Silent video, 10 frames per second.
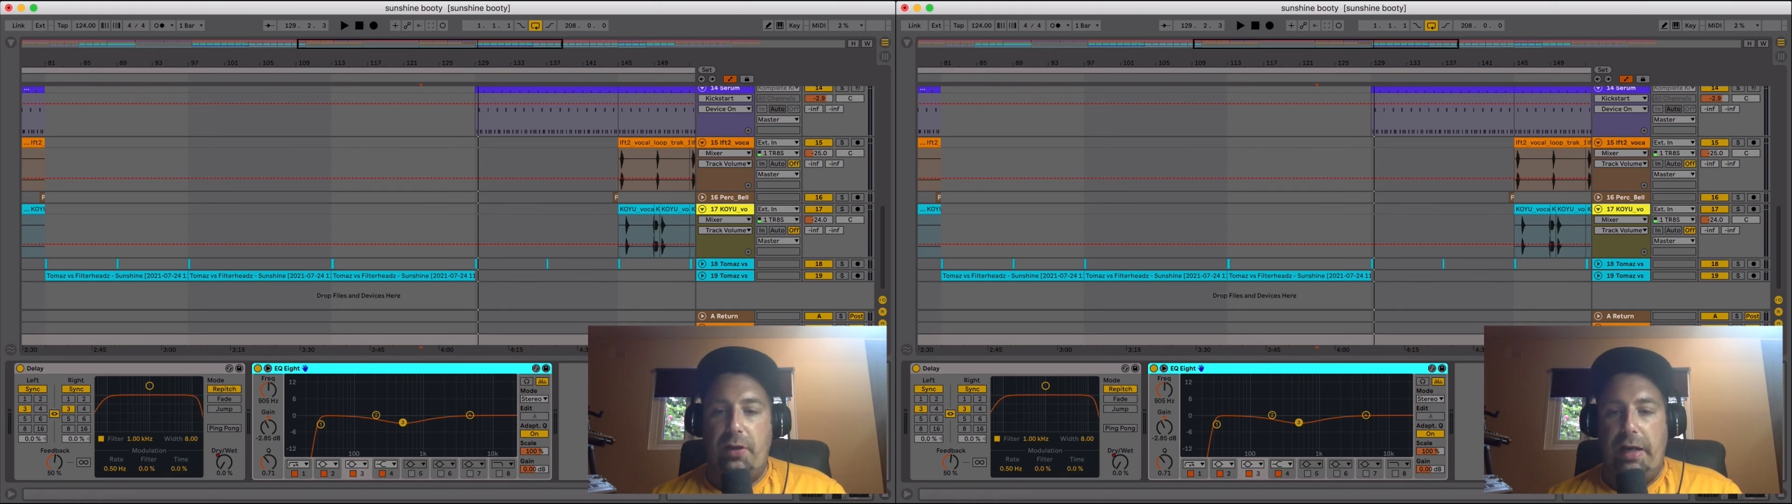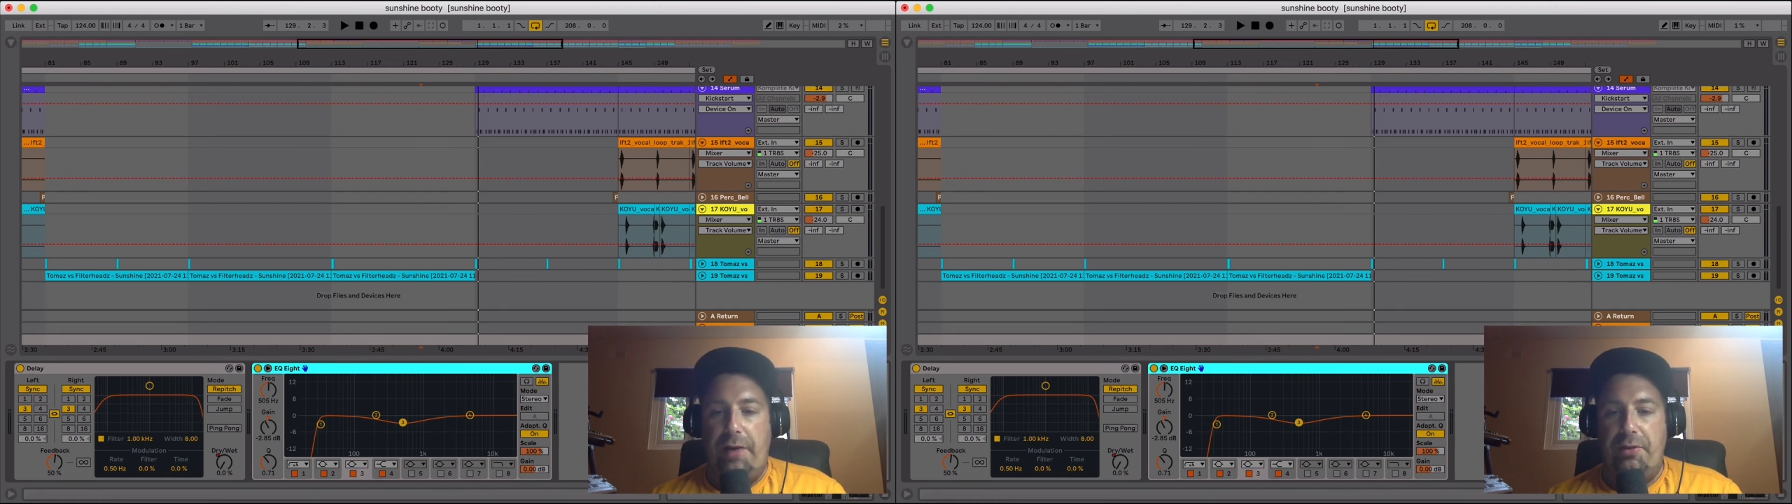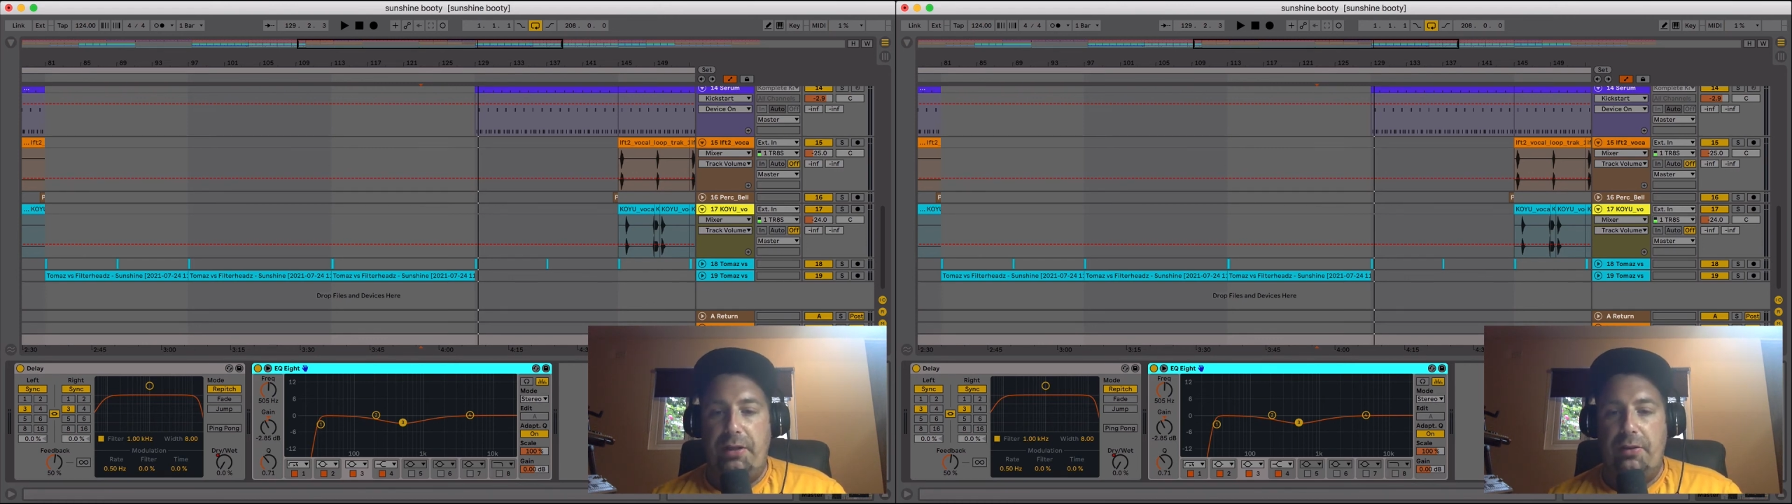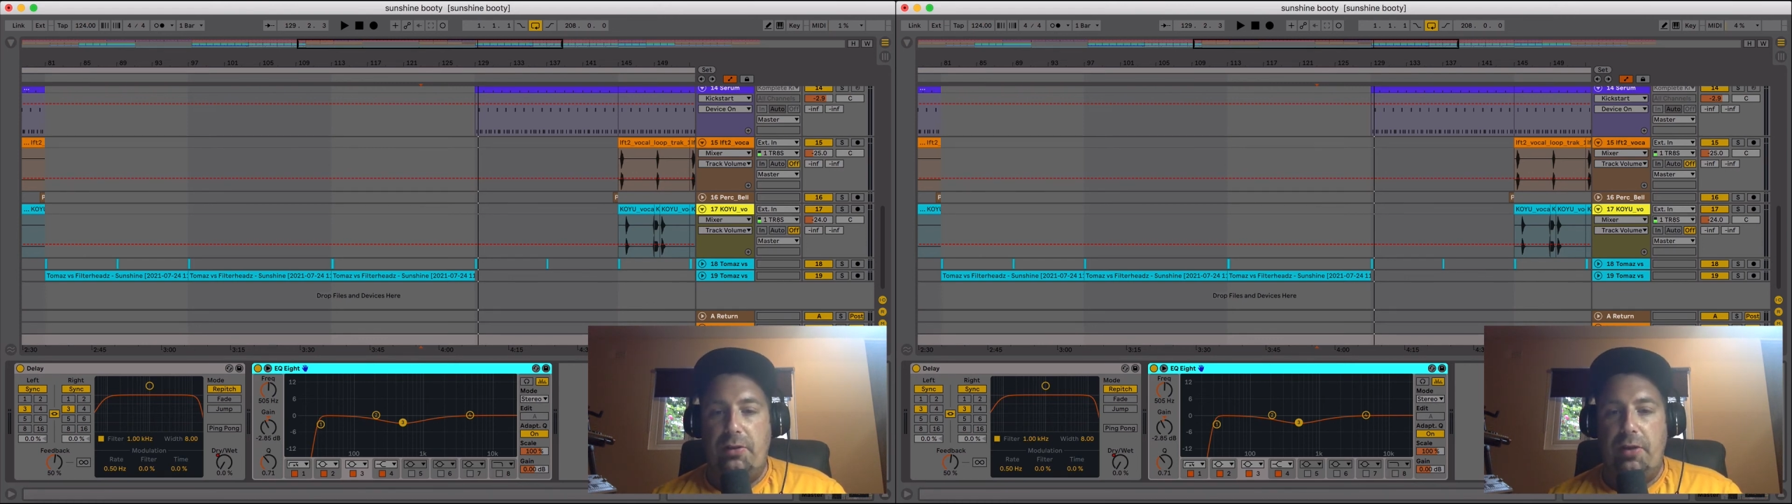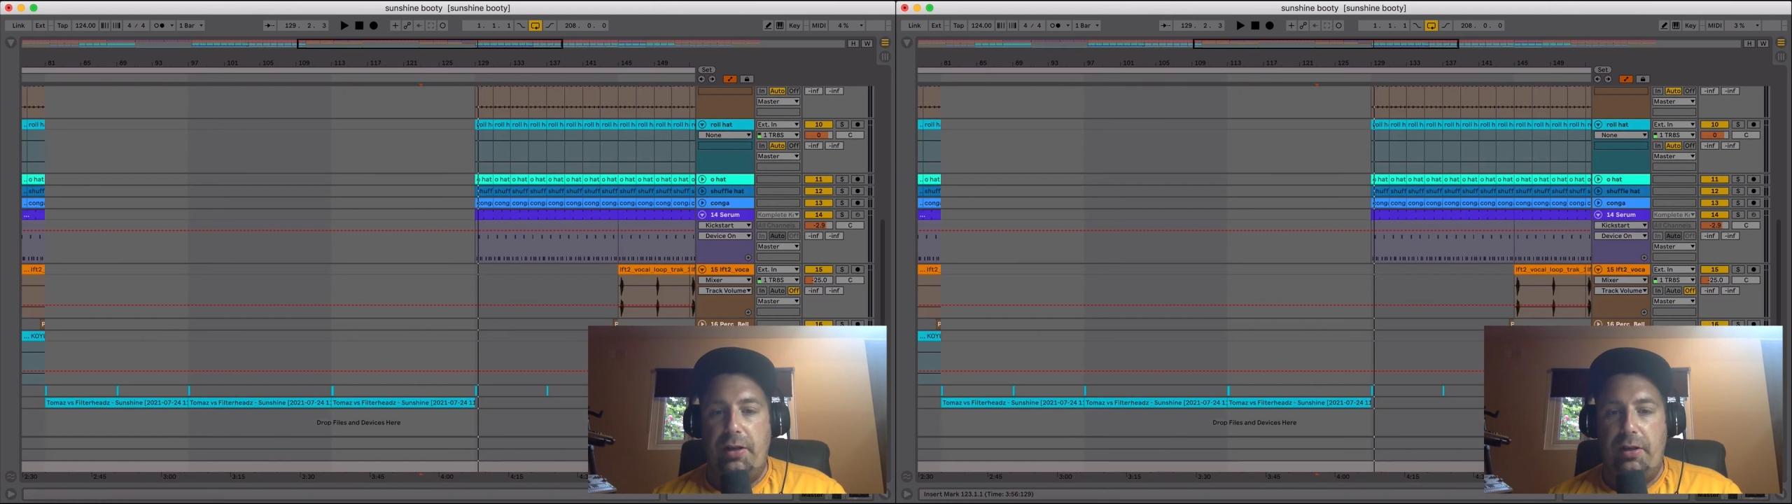everything to
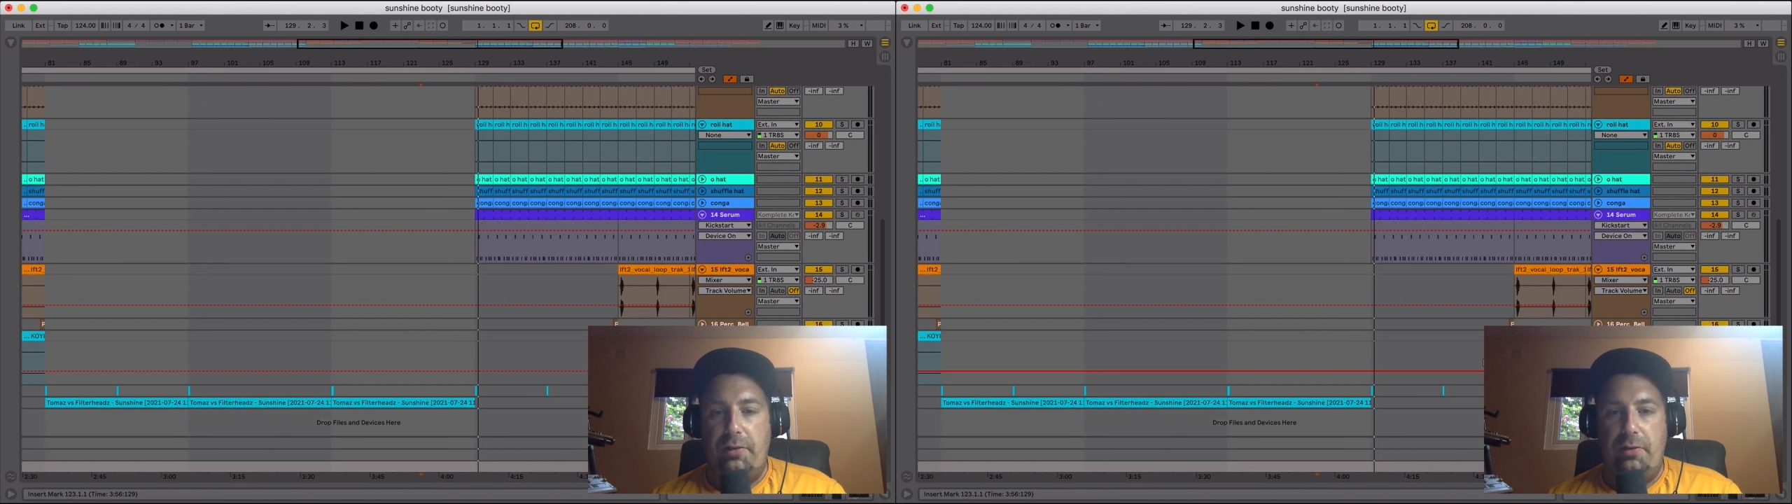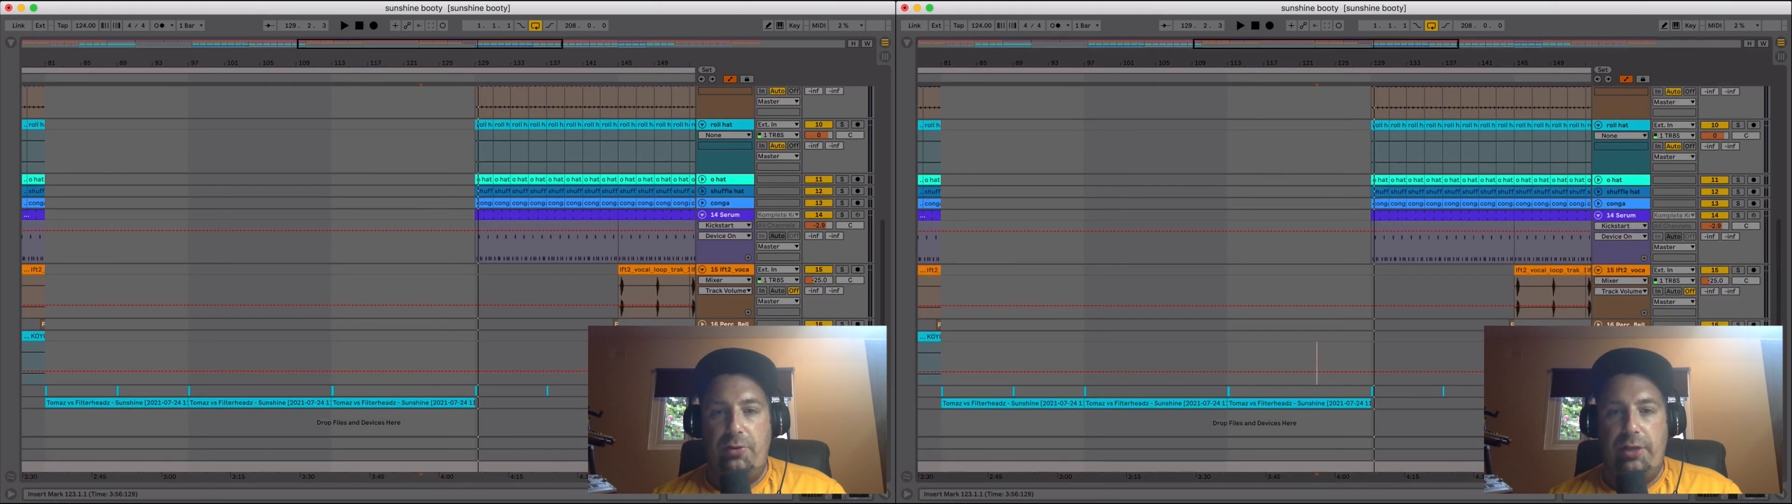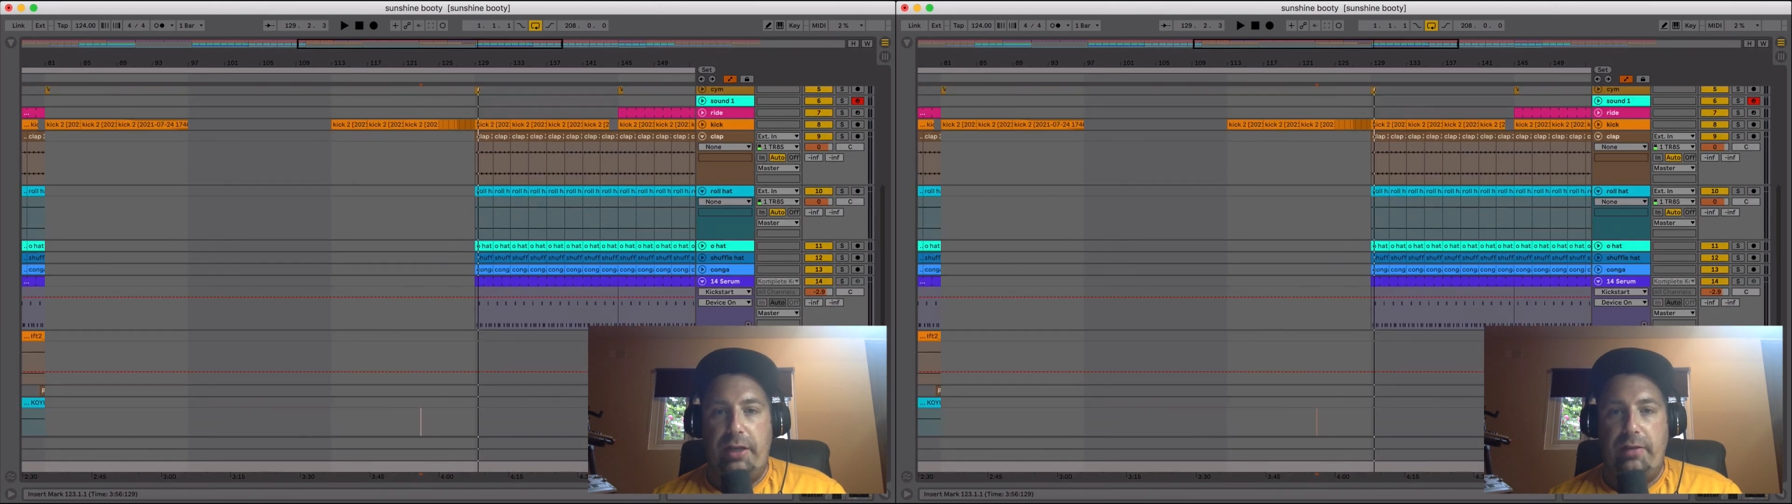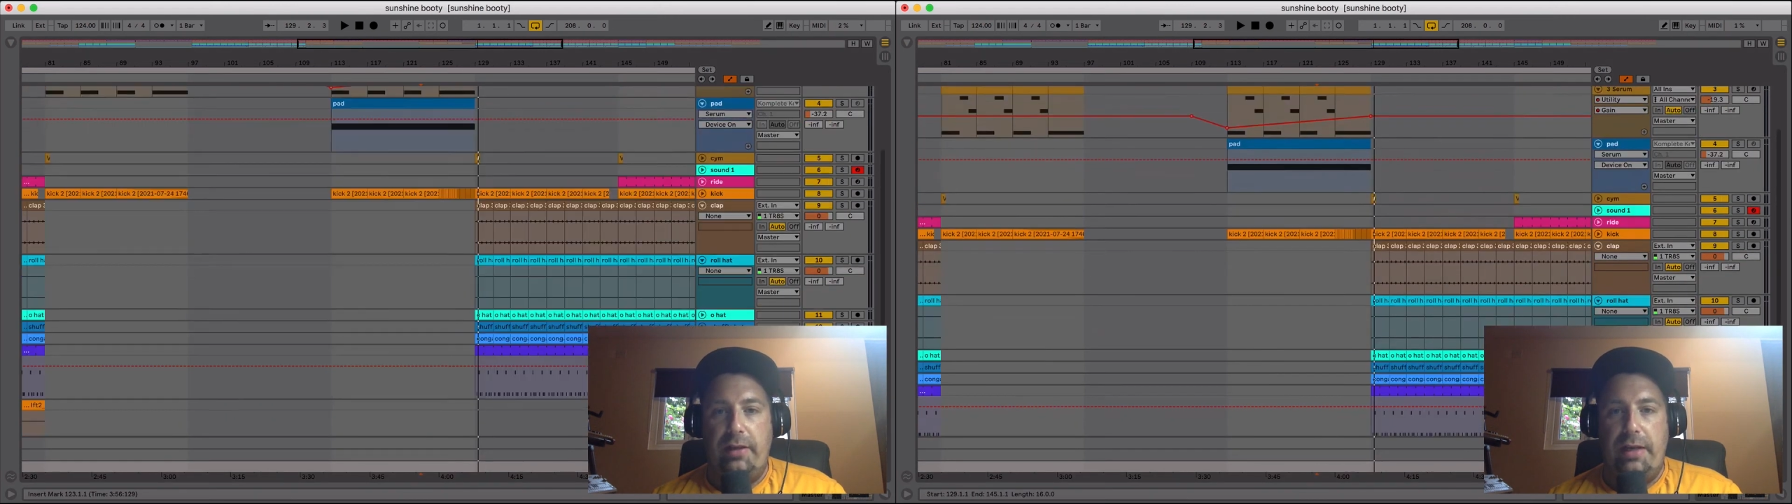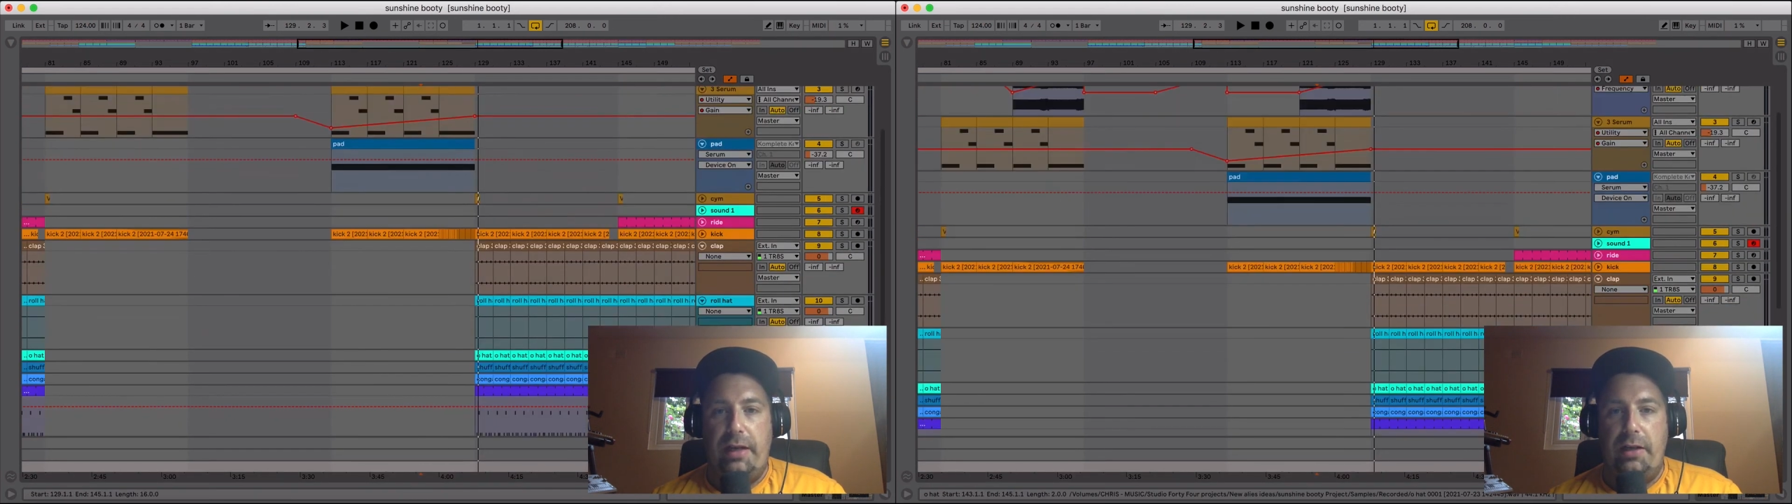kind of gel
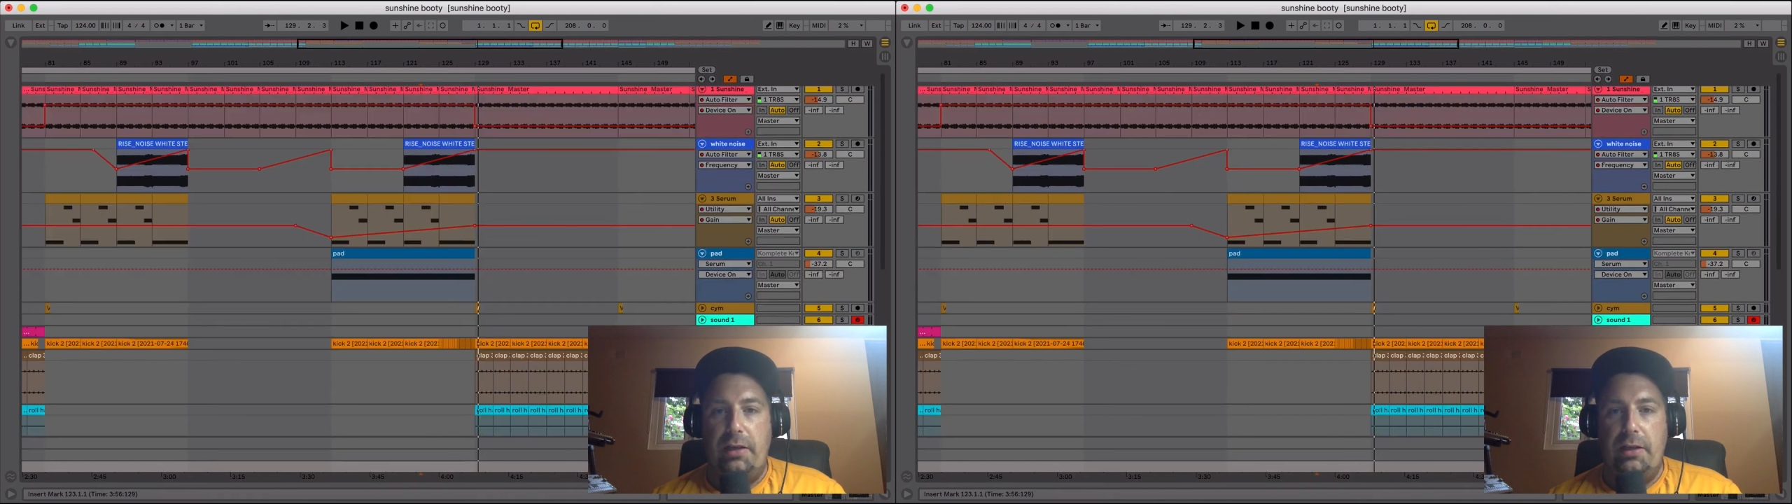together.